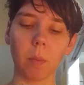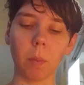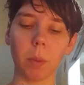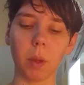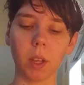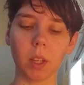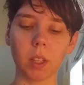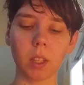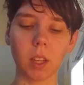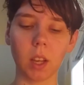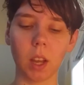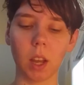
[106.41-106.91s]

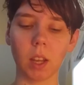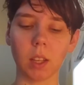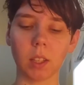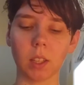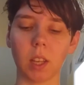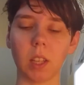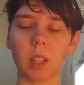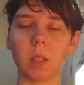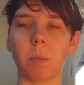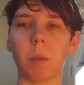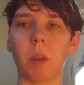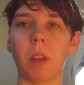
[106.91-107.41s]
Plus it has
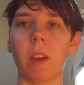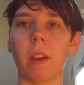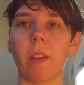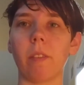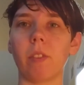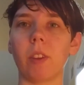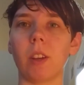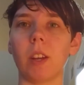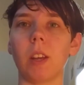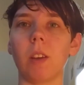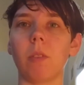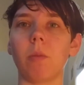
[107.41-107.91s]

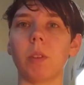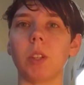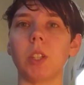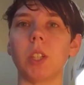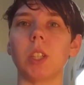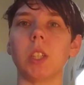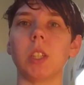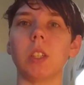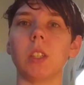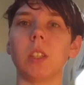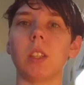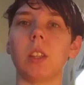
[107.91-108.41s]
SPF in it,
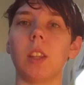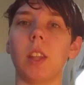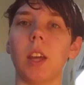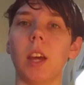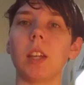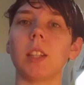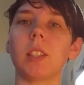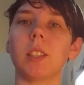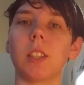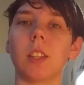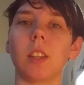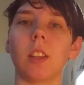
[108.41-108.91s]

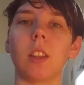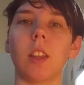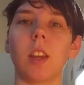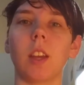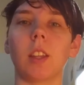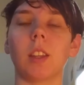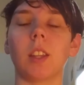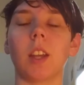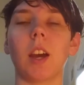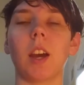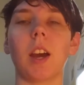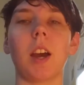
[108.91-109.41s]
that's the
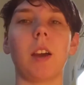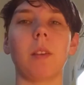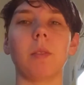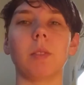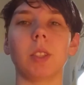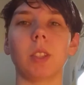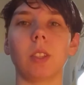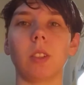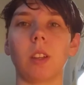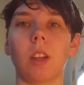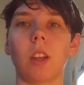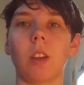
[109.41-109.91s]
thing that I
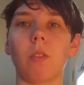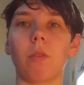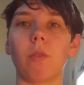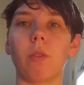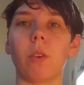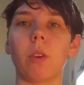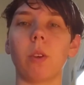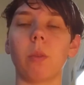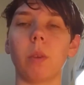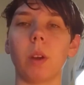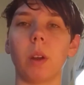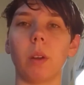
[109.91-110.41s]
was looking
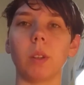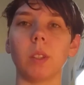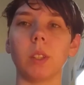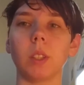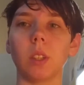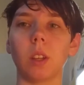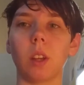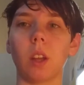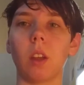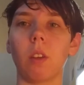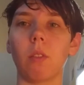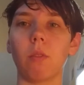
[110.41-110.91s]
for when I was
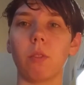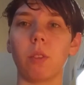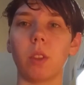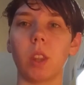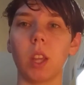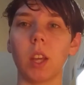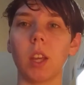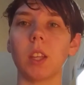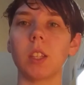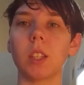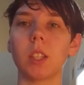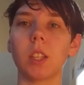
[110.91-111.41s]
looking for
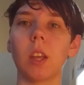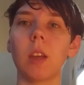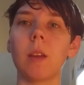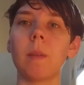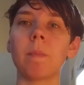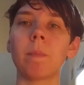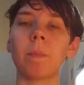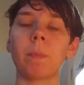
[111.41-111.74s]
this.